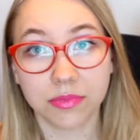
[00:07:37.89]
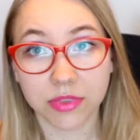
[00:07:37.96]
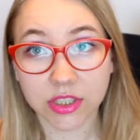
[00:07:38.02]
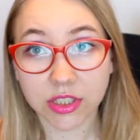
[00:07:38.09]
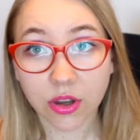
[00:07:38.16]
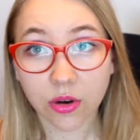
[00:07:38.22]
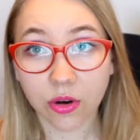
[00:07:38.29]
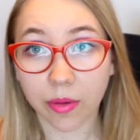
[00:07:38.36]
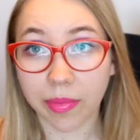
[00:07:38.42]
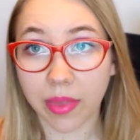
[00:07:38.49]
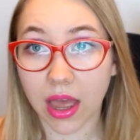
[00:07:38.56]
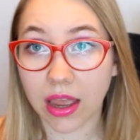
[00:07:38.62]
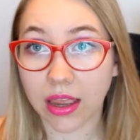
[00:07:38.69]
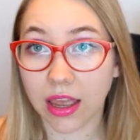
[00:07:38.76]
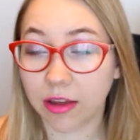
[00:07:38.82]
So
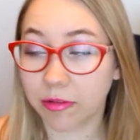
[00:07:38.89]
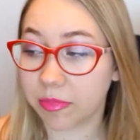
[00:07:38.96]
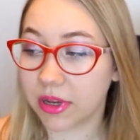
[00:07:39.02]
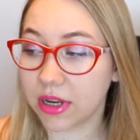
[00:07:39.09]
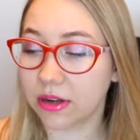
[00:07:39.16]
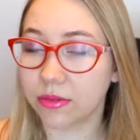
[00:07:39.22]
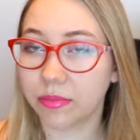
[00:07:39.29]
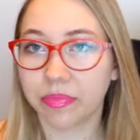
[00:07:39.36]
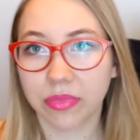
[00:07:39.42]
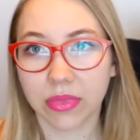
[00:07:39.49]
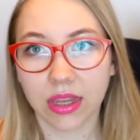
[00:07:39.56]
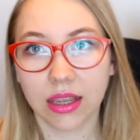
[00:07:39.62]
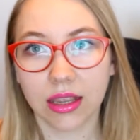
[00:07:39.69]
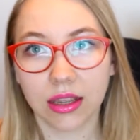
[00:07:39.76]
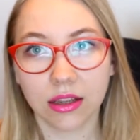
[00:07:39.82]
I have been
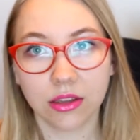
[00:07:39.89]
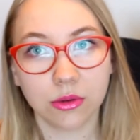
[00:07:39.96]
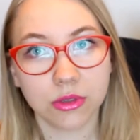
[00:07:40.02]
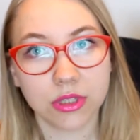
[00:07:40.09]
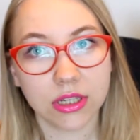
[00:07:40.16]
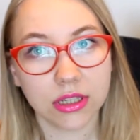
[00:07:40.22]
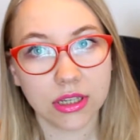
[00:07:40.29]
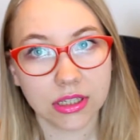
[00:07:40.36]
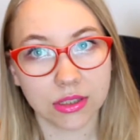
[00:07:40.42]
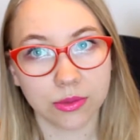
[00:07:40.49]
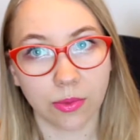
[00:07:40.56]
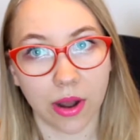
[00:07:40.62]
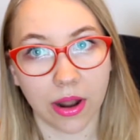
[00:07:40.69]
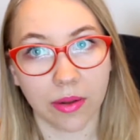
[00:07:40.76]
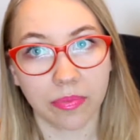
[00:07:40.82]
using
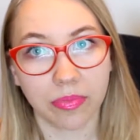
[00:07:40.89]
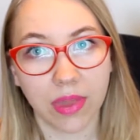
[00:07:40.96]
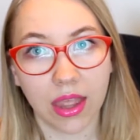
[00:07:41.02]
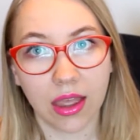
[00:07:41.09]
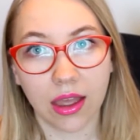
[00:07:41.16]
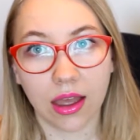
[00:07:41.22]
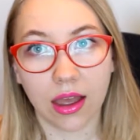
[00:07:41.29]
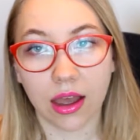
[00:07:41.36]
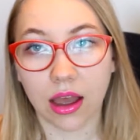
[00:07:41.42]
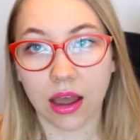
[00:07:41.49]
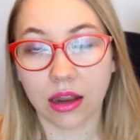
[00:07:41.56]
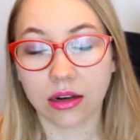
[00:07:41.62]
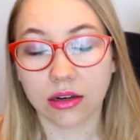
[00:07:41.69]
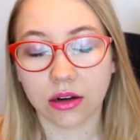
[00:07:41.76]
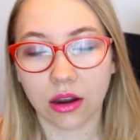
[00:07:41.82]
this one,
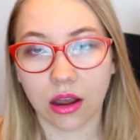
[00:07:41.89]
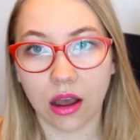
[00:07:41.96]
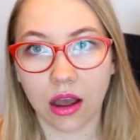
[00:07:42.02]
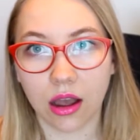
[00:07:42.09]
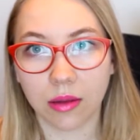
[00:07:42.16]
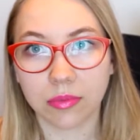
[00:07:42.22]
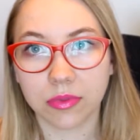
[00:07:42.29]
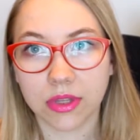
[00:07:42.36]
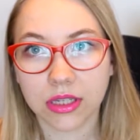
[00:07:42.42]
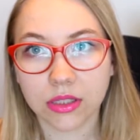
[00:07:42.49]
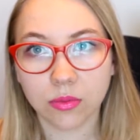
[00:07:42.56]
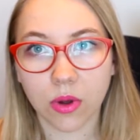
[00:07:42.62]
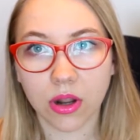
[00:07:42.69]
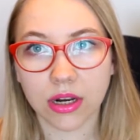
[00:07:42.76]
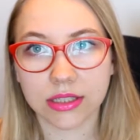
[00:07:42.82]
and
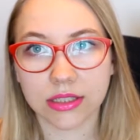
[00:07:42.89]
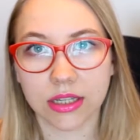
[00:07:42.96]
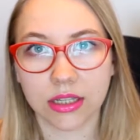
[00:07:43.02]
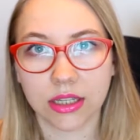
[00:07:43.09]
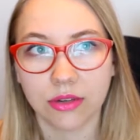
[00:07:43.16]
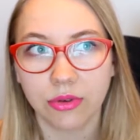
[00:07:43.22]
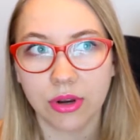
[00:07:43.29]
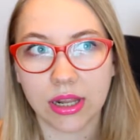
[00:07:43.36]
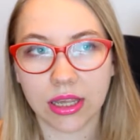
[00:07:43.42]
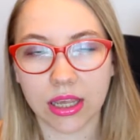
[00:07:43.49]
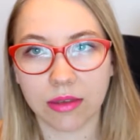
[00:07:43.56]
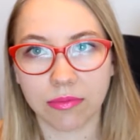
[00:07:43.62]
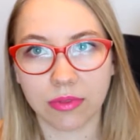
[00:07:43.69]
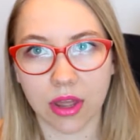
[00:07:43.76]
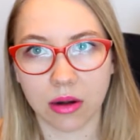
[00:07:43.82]
this one doesn't really
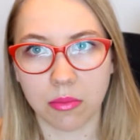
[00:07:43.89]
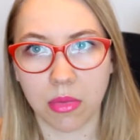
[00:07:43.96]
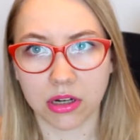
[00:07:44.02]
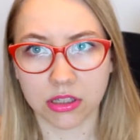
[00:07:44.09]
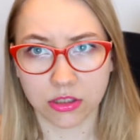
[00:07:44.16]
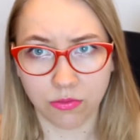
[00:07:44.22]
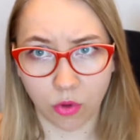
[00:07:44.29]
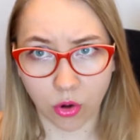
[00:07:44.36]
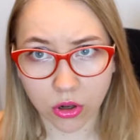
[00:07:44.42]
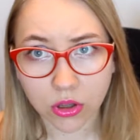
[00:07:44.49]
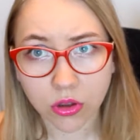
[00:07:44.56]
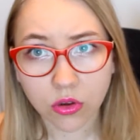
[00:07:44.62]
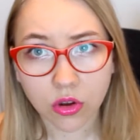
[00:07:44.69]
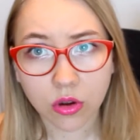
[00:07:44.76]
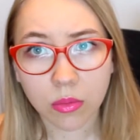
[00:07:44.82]
give that much
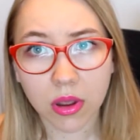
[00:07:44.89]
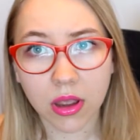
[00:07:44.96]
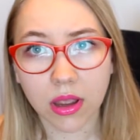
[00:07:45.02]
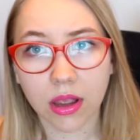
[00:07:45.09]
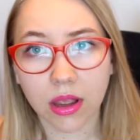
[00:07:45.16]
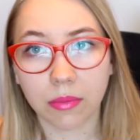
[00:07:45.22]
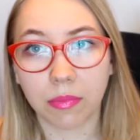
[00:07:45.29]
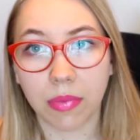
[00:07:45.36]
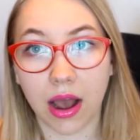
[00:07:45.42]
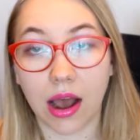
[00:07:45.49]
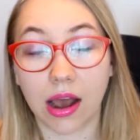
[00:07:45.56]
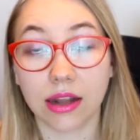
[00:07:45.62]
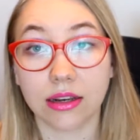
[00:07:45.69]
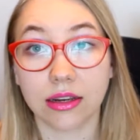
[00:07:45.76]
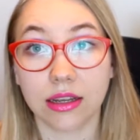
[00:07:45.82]
volume,
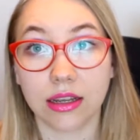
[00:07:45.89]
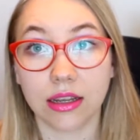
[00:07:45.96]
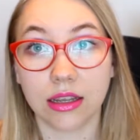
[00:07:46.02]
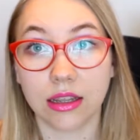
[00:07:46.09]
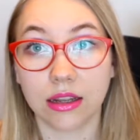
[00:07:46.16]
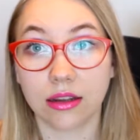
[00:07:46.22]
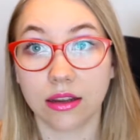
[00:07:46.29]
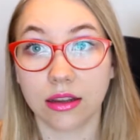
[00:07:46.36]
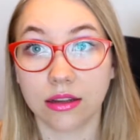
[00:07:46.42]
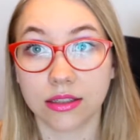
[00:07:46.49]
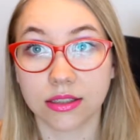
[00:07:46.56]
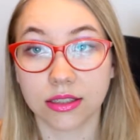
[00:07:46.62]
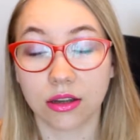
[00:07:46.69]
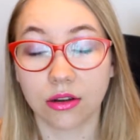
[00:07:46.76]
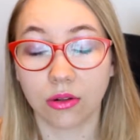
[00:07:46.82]
but it
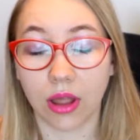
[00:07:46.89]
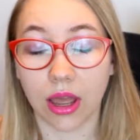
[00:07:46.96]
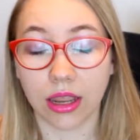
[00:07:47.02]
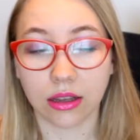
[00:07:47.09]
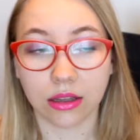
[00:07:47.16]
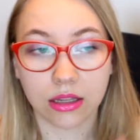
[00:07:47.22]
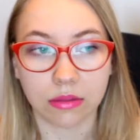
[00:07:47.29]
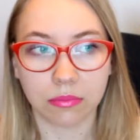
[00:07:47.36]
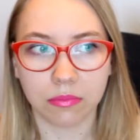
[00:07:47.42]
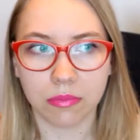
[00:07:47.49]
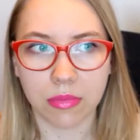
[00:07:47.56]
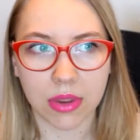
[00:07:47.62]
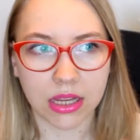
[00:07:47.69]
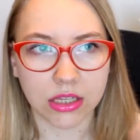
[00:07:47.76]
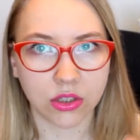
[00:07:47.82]
is like, it
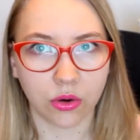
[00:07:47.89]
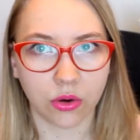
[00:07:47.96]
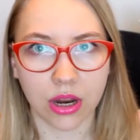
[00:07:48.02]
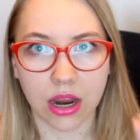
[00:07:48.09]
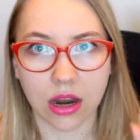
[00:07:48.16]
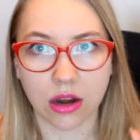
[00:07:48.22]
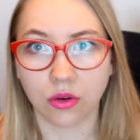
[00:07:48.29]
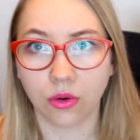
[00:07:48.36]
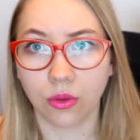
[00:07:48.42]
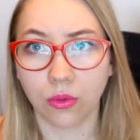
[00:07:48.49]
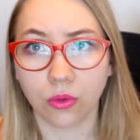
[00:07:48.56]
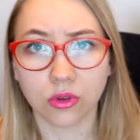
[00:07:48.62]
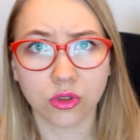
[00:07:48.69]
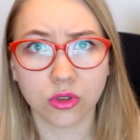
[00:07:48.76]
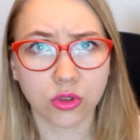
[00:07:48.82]
makes your hair
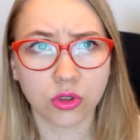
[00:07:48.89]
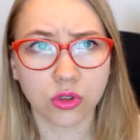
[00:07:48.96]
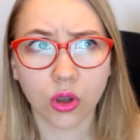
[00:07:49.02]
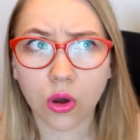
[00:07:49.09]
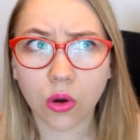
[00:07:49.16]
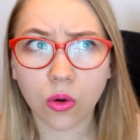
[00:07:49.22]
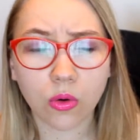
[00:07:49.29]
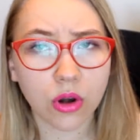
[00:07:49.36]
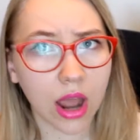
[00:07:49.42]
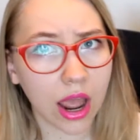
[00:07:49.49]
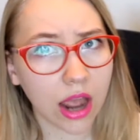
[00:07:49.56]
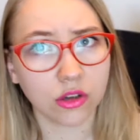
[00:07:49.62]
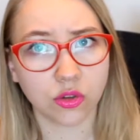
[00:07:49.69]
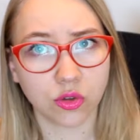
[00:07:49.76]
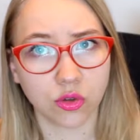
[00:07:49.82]
look so
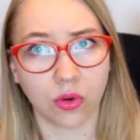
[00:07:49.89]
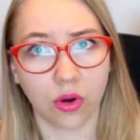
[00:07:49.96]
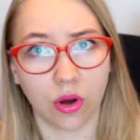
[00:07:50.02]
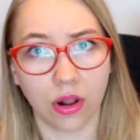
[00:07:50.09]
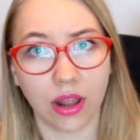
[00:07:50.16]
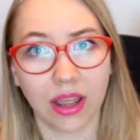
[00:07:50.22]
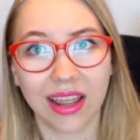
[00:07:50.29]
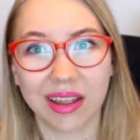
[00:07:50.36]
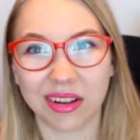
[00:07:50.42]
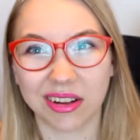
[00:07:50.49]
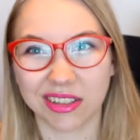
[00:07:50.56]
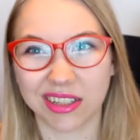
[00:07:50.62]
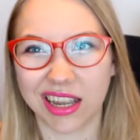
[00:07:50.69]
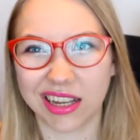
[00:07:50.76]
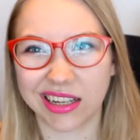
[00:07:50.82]
natural,
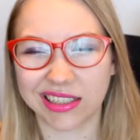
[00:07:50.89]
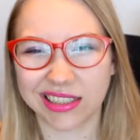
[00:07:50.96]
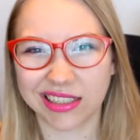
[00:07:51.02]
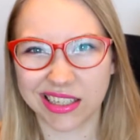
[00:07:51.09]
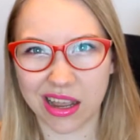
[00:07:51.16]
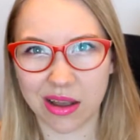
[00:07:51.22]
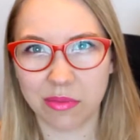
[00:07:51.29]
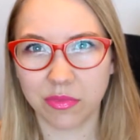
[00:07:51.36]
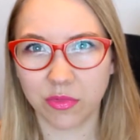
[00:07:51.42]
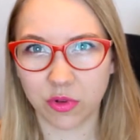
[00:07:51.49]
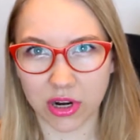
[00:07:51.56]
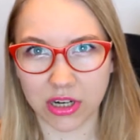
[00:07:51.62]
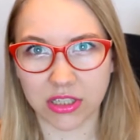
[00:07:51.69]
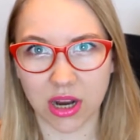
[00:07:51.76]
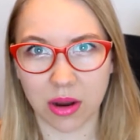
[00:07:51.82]
because like some
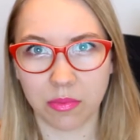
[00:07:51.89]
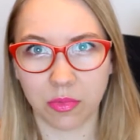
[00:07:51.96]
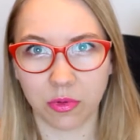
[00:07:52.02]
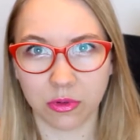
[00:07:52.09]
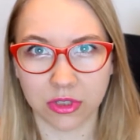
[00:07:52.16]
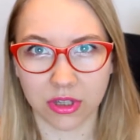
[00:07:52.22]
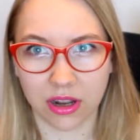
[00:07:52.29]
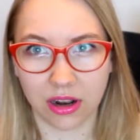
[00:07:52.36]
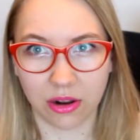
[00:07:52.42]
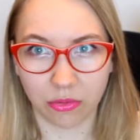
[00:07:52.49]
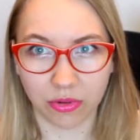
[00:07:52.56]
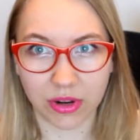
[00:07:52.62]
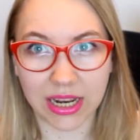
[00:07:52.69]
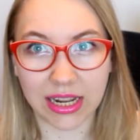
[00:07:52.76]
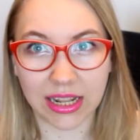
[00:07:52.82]
dry shampoos kind
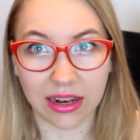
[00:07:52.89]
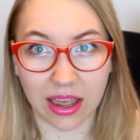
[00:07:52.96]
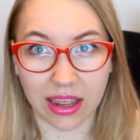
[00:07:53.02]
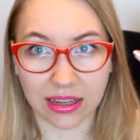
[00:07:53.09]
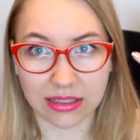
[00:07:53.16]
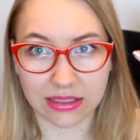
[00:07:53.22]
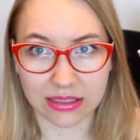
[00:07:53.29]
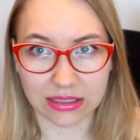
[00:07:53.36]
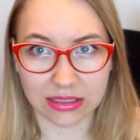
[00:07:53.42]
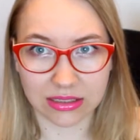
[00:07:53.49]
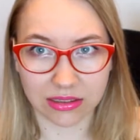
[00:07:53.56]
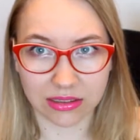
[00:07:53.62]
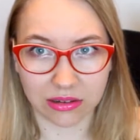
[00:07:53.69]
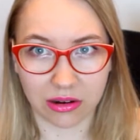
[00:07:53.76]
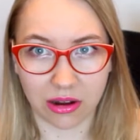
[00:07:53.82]
of really like
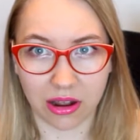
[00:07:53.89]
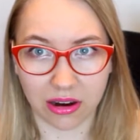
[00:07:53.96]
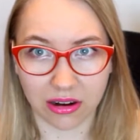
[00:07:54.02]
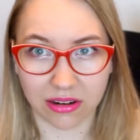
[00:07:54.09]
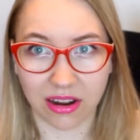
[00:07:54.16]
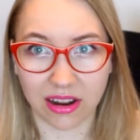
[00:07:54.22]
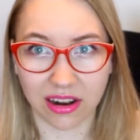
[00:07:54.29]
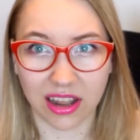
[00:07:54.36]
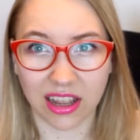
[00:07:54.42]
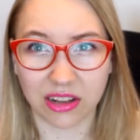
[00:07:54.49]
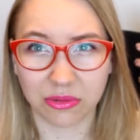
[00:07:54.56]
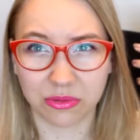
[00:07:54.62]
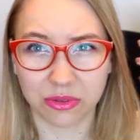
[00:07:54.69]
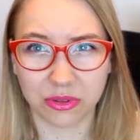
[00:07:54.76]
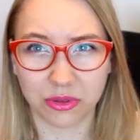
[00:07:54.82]
kind of like
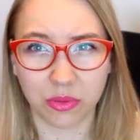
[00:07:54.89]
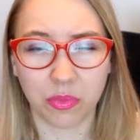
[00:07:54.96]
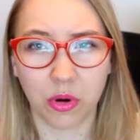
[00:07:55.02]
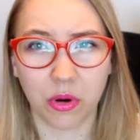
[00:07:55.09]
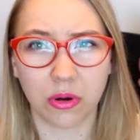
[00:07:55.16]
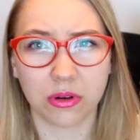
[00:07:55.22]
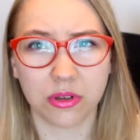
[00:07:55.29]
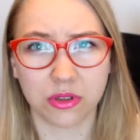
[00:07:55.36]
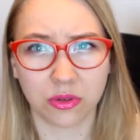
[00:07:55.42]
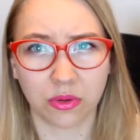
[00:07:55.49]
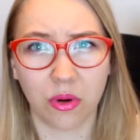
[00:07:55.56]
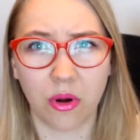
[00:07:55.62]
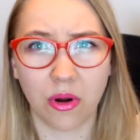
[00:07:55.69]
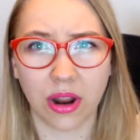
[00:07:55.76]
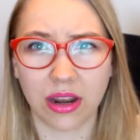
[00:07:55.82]
super
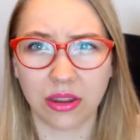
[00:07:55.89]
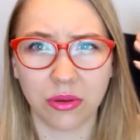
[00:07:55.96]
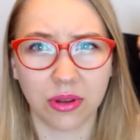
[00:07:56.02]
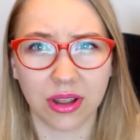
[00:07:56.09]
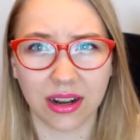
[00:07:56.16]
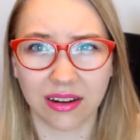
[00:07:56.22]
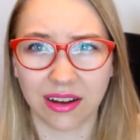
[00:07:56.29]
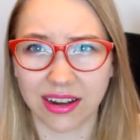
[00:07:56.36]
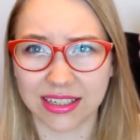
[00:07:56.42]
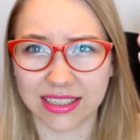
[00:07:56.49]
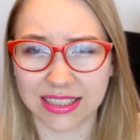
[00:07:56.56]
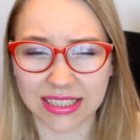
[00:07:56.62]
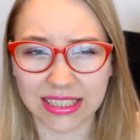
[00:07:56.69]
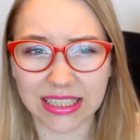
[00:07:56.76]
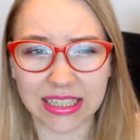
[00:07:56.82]
strong and you can kind of
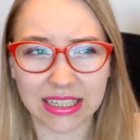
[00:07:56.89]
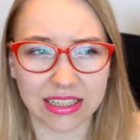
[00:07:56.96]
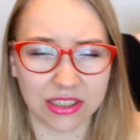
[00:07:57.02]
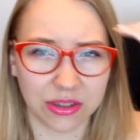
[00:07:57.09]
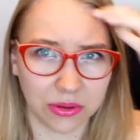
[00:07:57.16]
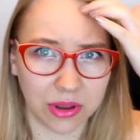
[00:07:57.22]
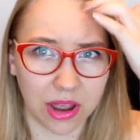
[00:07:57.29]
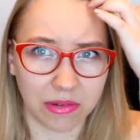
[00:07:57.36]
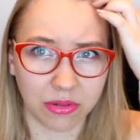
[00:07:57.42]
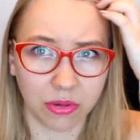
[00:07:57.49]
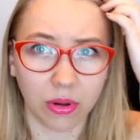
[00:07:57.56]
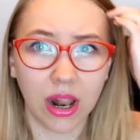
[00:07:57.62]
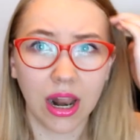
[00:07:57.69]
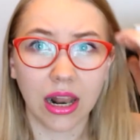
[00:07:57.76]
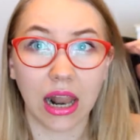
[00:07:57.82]
see it, so you have
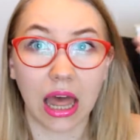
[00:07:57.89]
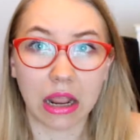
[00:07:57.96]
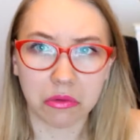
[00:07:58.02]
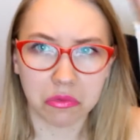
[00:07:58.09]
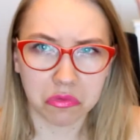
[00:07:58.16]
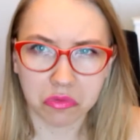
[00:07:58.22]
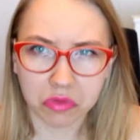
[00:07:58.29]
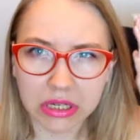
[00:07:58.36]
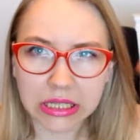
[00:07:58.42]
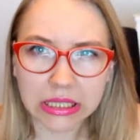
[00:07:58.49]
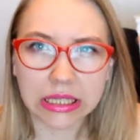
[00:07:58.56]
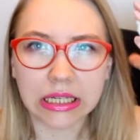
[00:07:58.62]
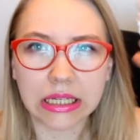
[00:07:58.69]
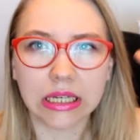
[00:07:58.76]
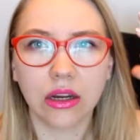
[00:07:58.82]
to like
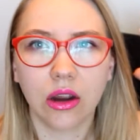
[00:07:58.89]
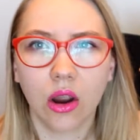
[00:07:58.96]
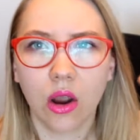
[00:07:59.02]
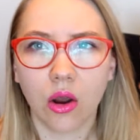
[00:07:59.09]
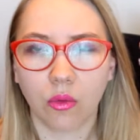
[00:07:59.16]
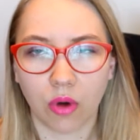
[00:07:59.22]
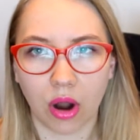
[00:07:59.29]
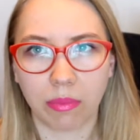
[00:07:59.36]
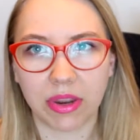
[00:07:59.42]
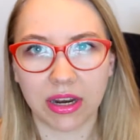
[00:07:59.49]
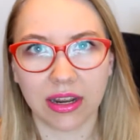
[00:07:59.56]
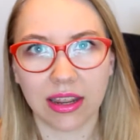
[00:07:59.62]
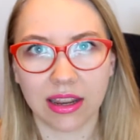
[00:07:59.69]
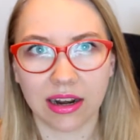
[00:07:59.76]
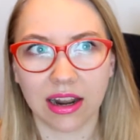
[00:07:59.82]
really rub it
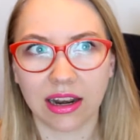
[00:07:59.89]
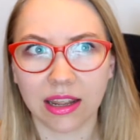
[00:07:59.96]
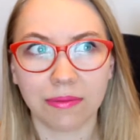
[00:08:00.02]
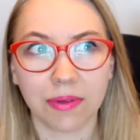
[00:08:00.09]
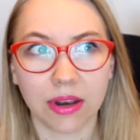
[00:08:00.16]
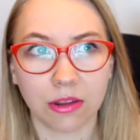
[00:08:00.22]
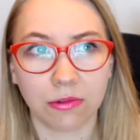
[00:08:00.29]
in, and even